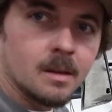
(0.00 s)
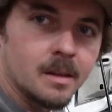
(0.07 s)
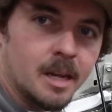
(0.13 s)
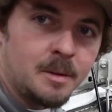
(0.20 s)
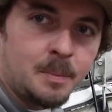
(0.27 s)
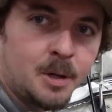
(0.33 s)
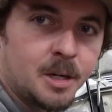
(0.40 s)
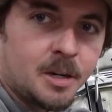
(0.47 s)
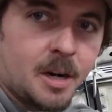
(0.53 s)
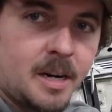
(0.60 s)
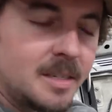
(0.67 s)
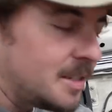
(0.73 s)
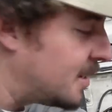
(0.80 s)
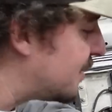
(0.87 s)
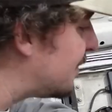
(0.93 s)
That's pretty
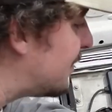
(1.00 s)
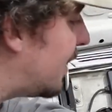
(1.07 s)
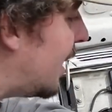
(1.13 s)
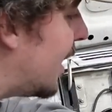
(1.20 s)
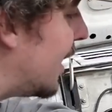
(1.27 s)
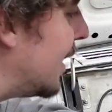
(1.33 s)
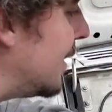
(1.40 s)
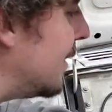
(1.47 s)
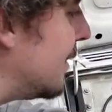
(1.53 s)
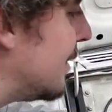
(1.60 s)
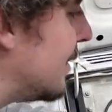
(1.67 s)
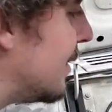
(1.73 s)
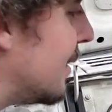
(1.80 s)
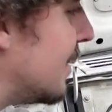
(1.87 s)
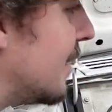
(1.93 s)
crazy. It's firing
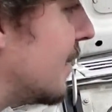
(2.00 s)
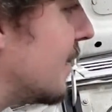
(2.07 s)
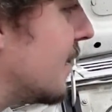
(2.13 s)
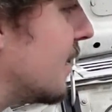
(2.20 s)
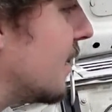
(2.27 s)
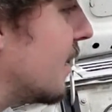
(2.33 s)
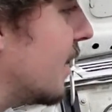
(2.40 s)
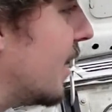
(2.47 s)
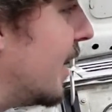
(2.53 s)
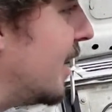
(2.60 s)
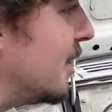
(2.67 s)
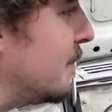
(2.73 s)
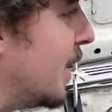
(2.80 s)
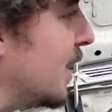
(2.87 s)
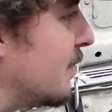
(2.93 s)
and
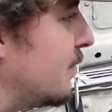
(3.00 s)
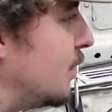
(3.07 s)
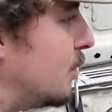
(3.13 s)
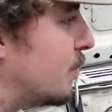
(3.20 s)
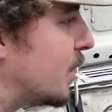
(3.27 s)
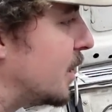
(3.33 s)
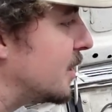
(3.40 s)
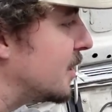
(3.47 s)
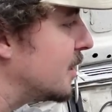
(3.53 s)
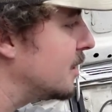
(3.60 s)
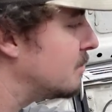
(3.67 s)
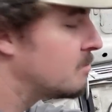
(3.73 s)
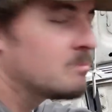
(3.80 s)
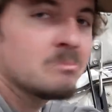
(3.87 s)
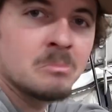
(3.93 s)
it's making fuel pressure.
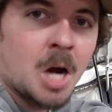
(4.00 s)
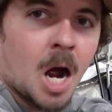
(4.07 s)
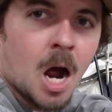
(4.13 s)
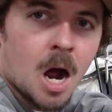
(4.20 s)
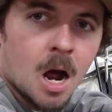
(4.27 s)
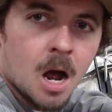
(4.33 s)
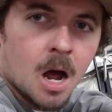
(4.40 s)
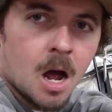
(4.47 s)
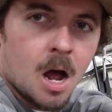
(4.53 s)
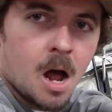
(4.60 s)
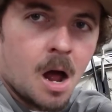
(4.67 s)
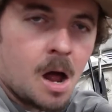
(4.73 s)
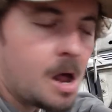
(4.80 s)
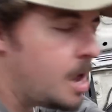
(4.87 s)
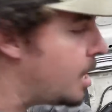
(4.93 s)

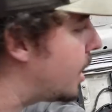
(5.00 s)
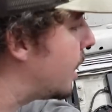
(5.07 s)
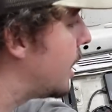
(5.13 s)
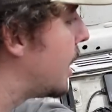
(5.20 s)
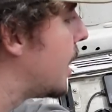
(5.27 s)
Huh.